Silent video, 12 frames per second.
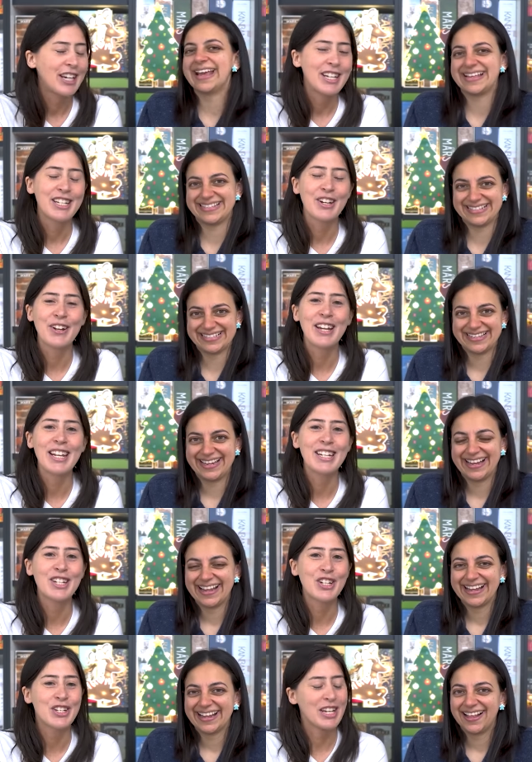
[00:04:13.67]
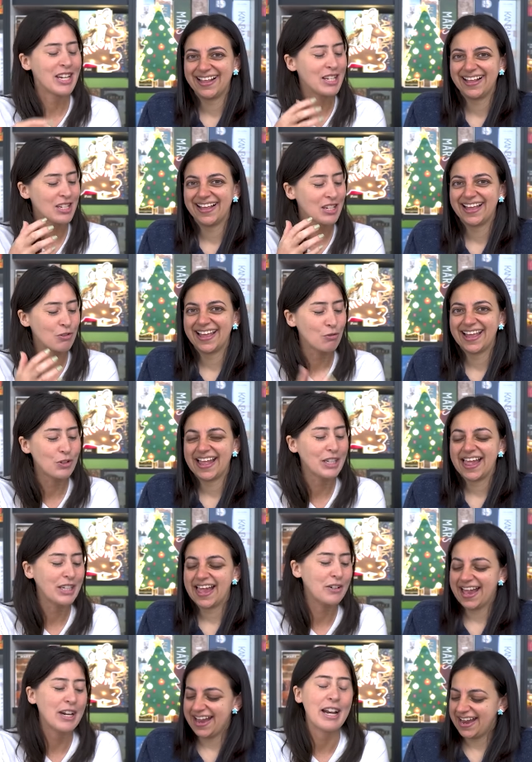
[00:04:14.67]
Speaker 1: Yeah. So it's just it's just
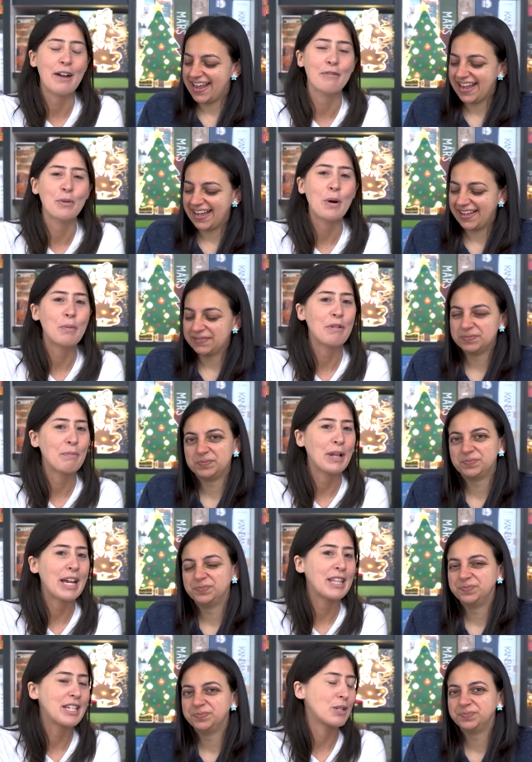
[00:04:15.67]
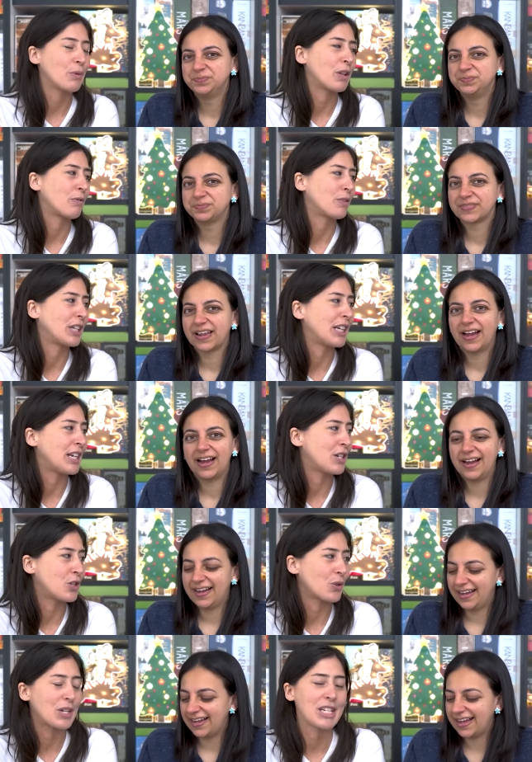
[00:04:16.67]
really great. Everyone we've played this with really
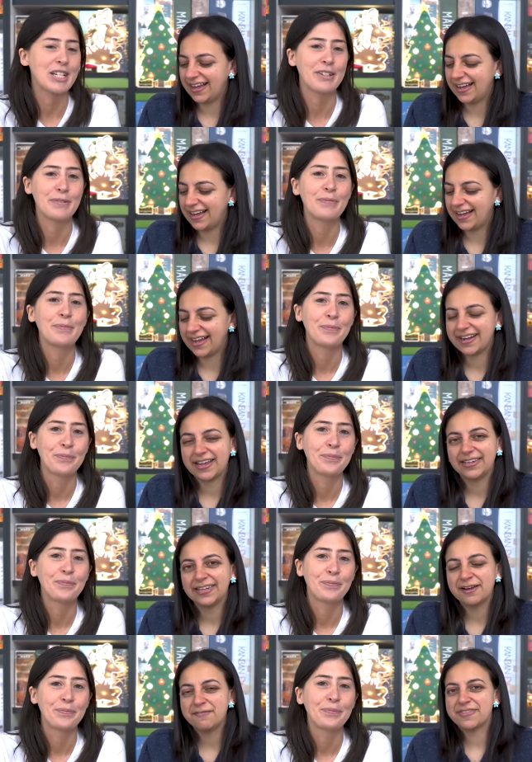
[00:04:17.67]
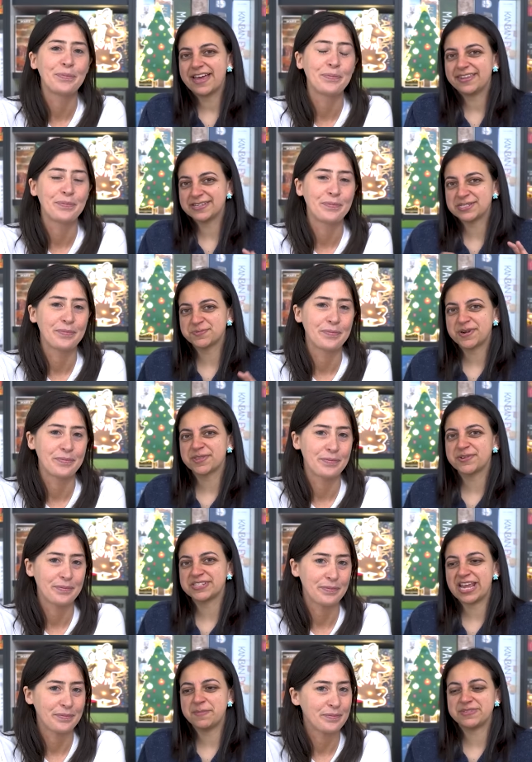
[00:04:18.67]
enjoys it.
Speaker 2: And I love that this is one
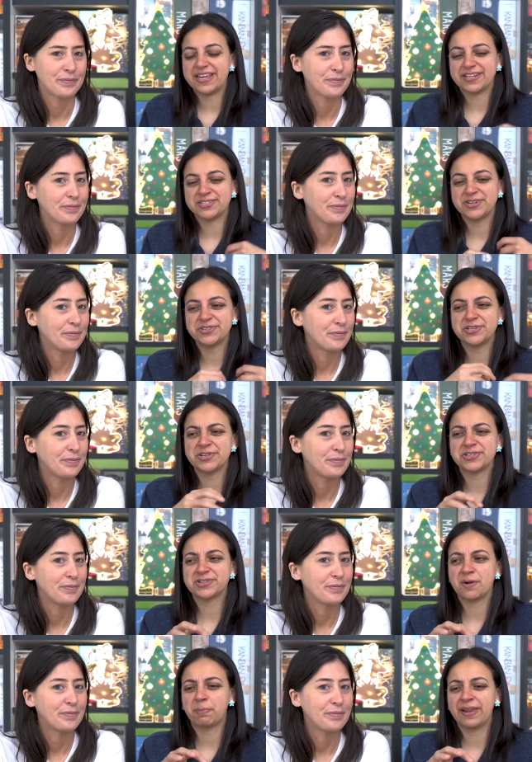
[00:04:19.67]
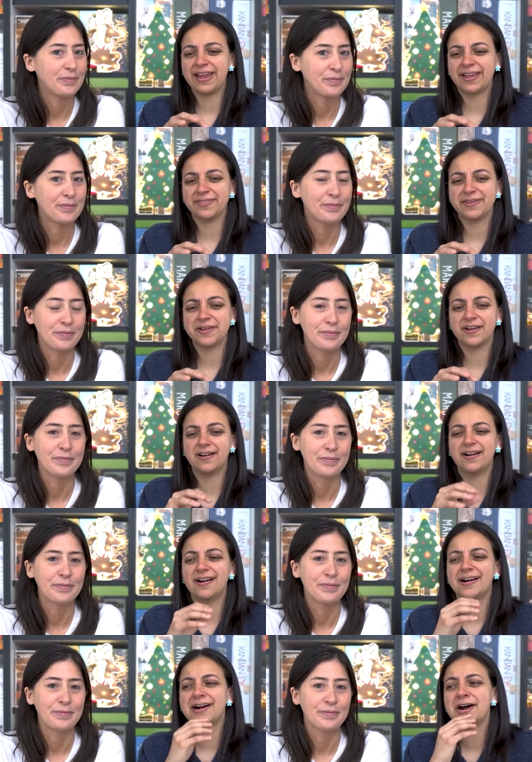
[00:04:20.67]
of those games that it's not until you start playing it that you go,
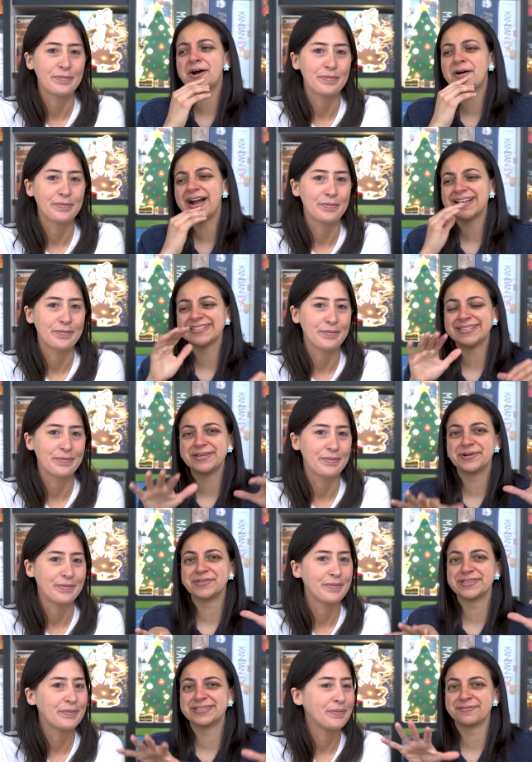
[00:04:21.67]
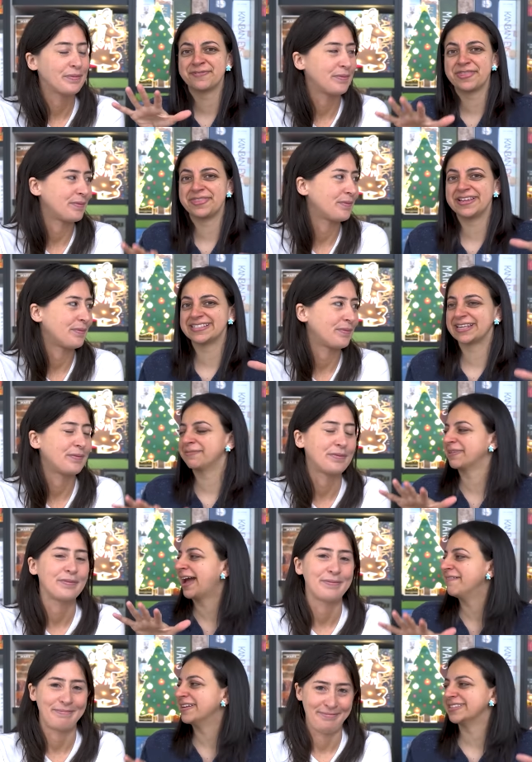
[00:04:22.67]
oh, I see all the different things that
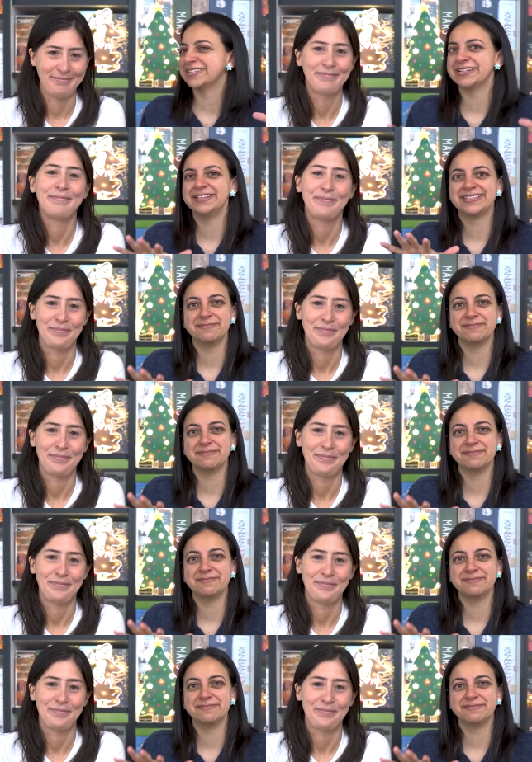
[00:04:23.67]
I'm having to